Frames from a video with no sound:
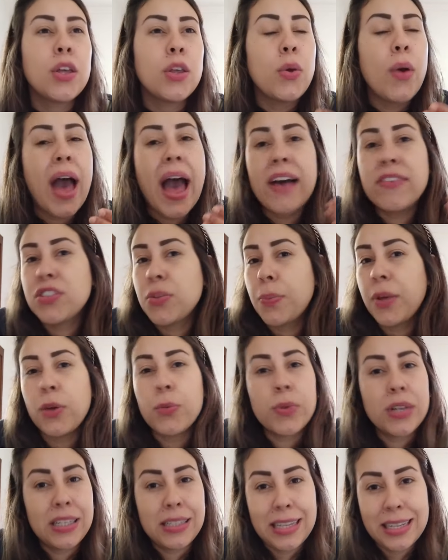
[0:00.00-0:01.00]
You have to be
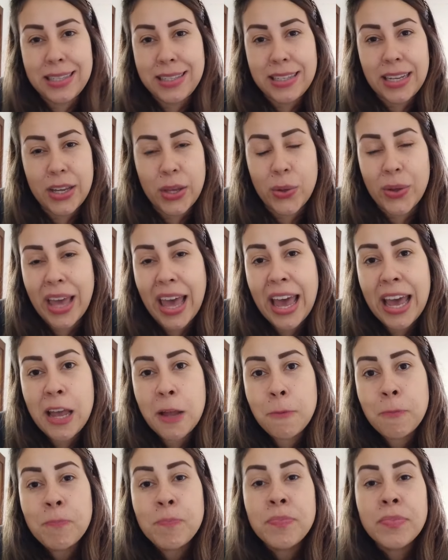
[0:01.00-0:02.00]
realistic,
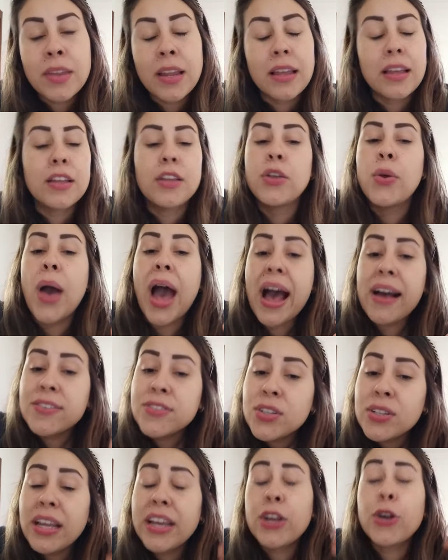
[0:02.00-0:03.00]
okay? You
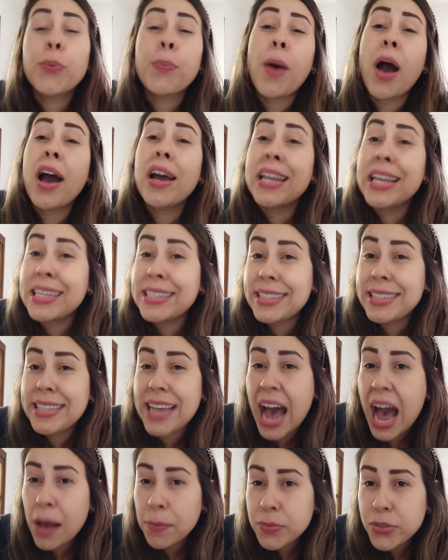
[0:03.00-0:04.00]
have to let your body
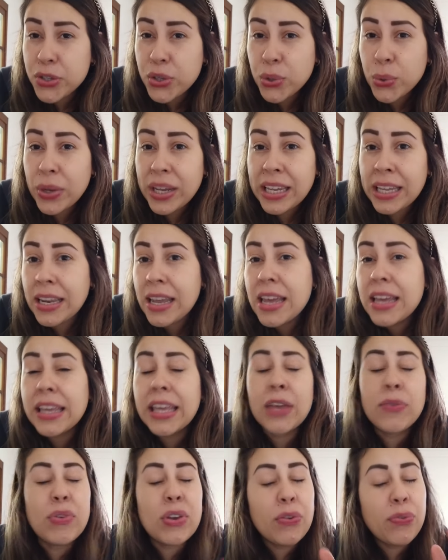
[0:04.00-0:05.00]
adapt to it,
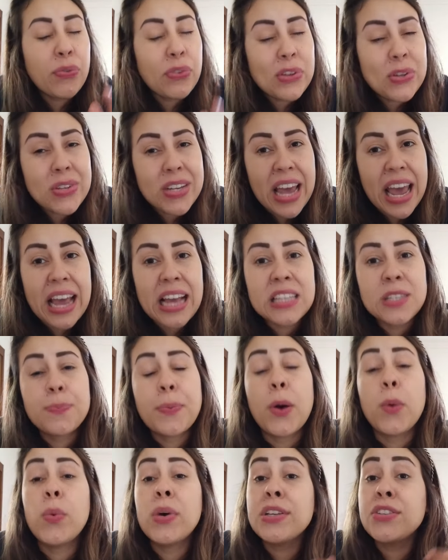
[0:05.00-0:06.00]
give it a few days,
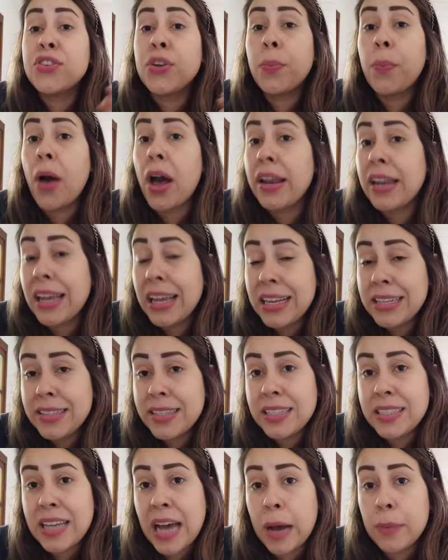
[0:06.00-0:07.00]
but once your body
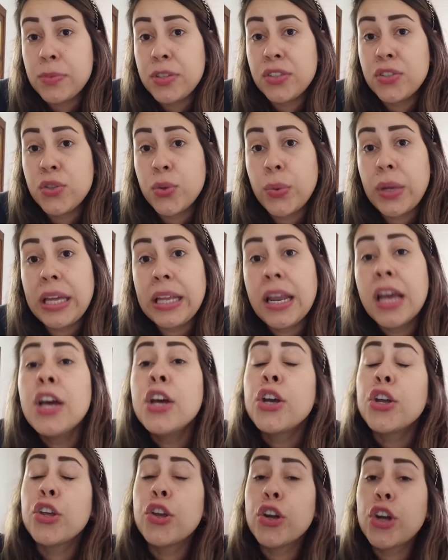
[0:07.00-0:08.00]
is adapted to it,
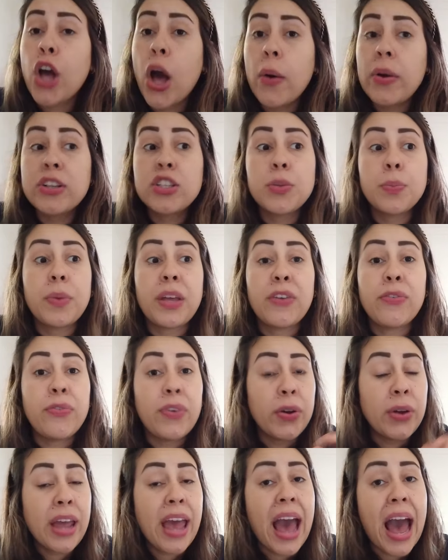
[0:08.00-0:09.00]
you're going to be
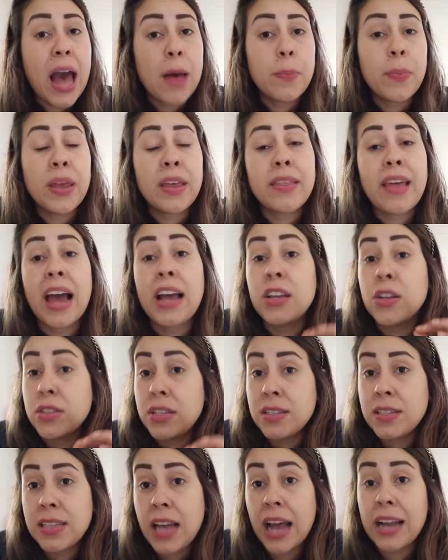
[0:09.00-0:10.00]
very happy that you
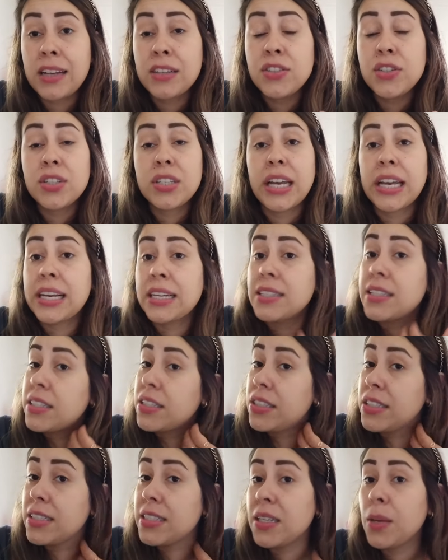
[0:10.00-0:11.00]
decided to take it
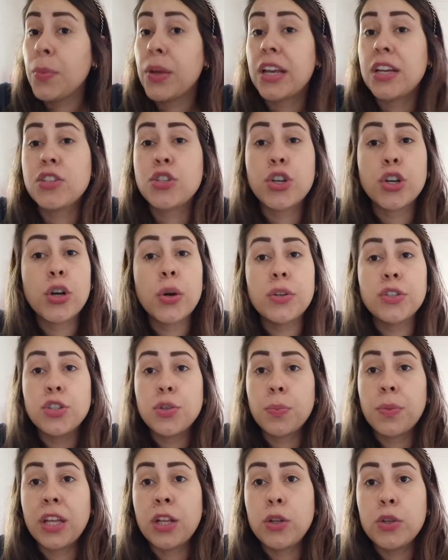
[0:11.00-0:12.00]
seriously, because you're going
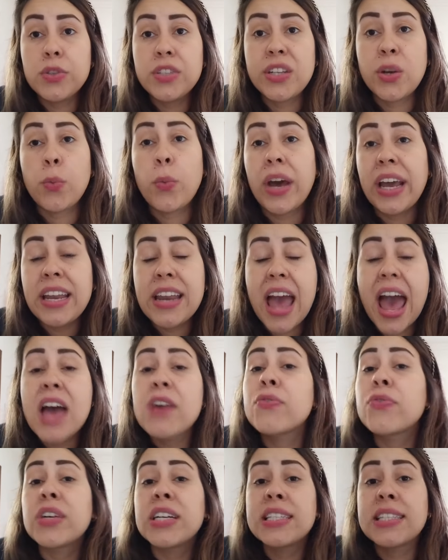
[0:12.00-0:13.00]
to be losing weight
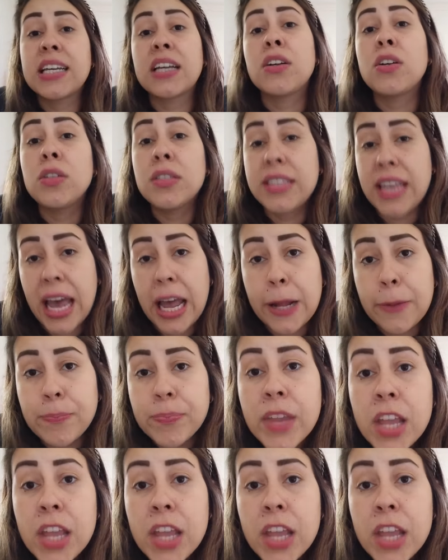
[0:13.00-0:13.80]
every single day.